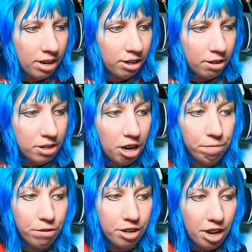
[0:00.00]
go to
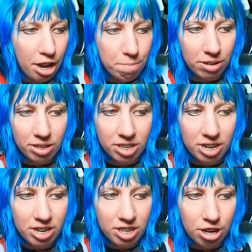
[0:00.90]
every game of the
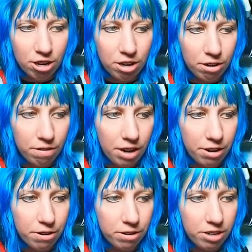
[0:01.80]
season,
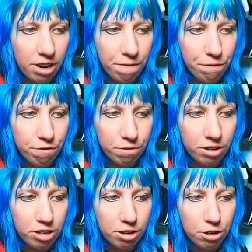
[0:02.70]
create content for all
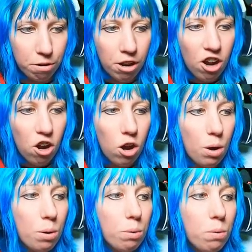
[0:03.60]
the social...
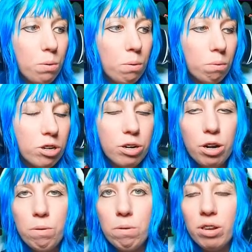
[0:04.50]
Oh, do you
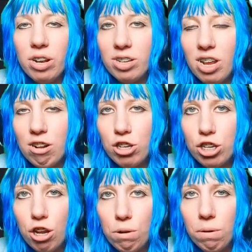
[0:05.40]
know what? That sounds
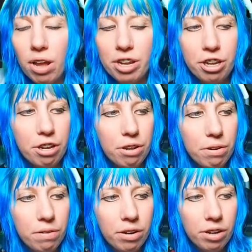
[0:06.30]
so like
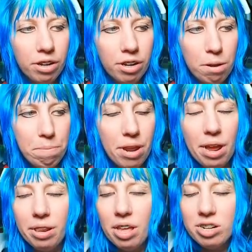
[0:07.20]
you.
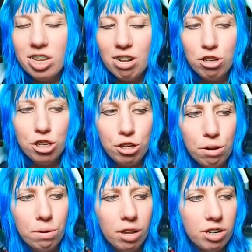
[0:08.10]
Pierre, that sounds
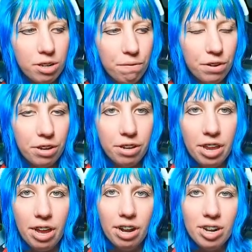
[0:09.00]
so like something...
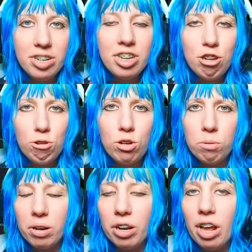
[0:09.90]
Yeah, I see you
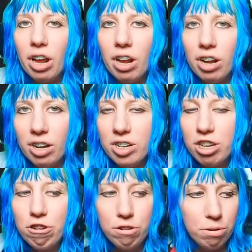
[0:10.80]
doing that. I
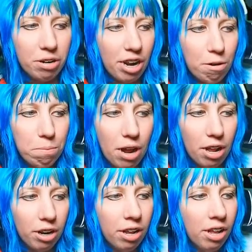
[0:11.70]
see you doing that
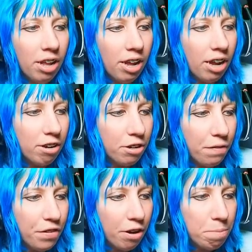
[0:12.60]
well. How do you
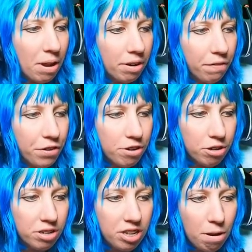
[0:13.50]
feel about the
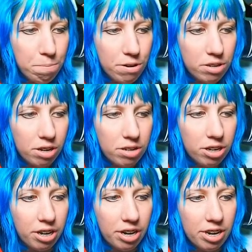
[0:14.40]
future Sandbox? I was
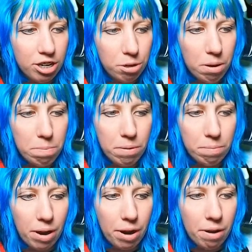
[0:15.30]
looking into it, but
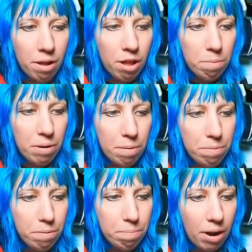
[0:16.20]
when
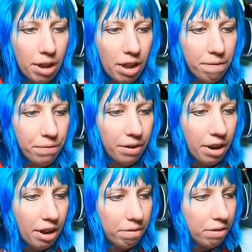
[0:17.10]
people buy everything
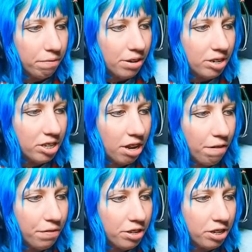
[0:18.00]
out and
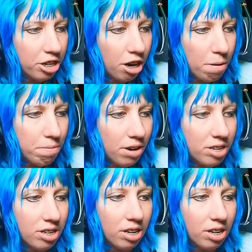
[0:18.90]
resell for such high prices,